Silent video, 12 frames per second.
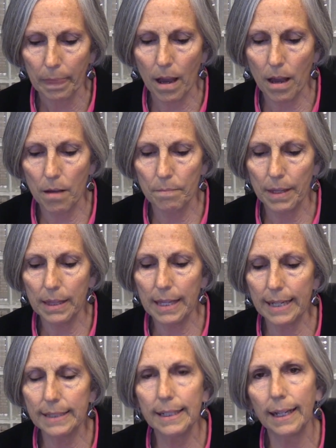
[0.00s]

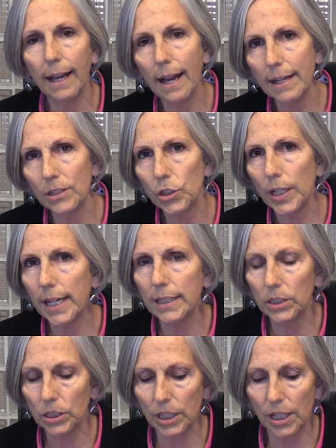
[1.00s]
That is in
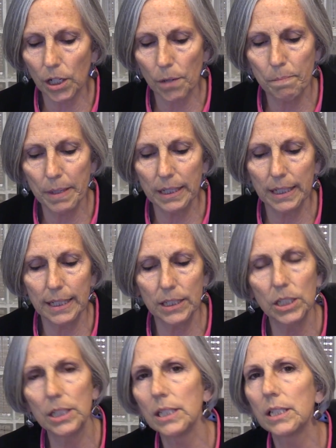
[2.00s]
contrast to their ability
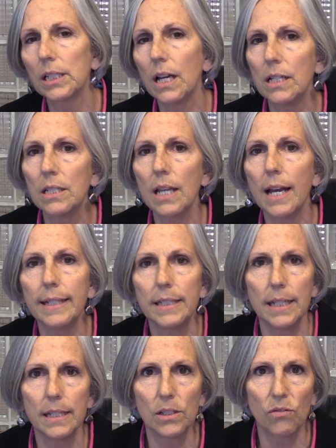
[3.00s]
to discuss
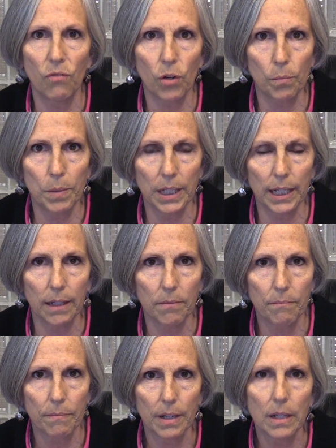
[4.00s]
ideas verbally.
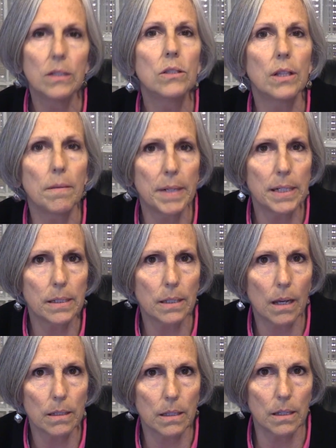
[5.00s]
So let me
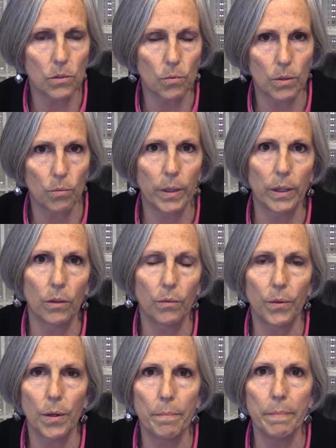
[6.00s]
discuss this one with you
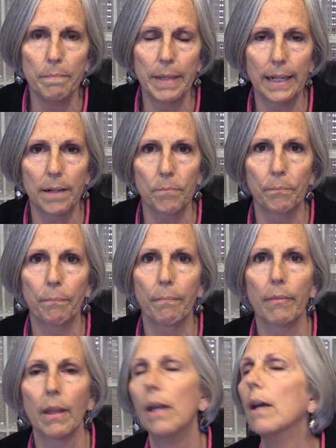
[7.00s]
for a minute.
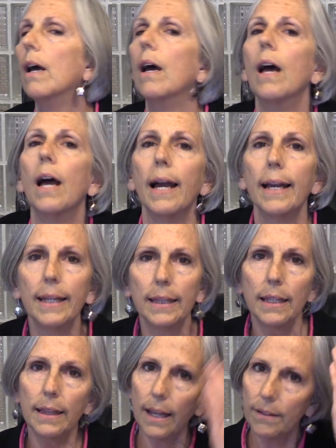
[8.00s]
In
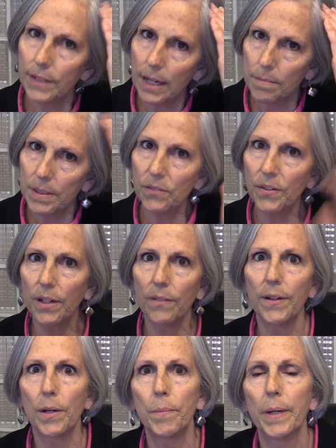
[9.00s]
the left hemisphere
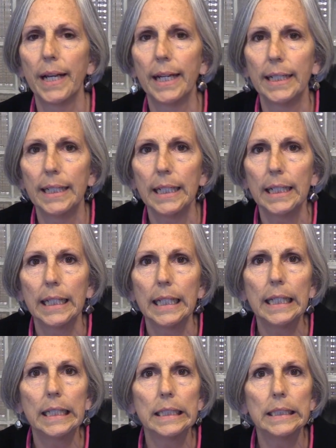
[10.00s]
of our brain
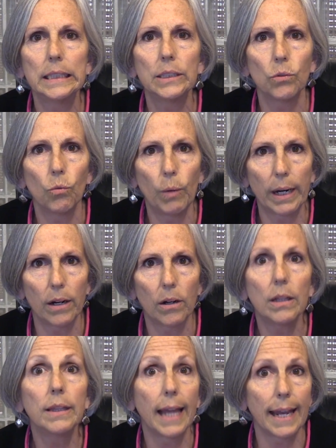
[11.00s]
is
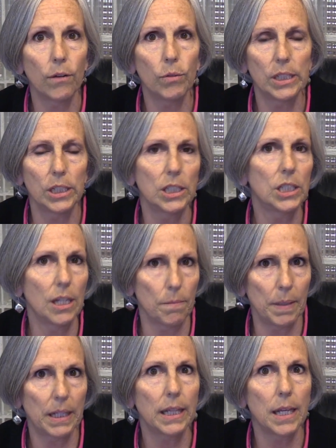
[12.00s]
where language is
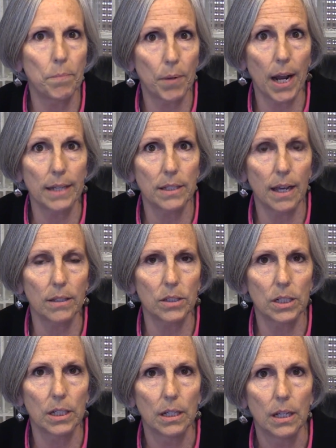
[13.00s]
typically
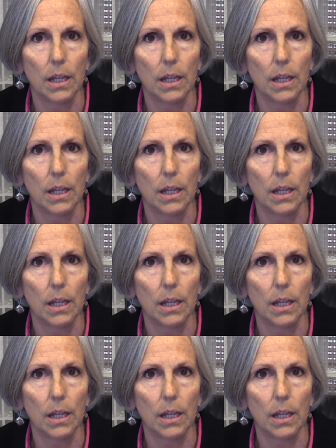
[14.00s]
processed.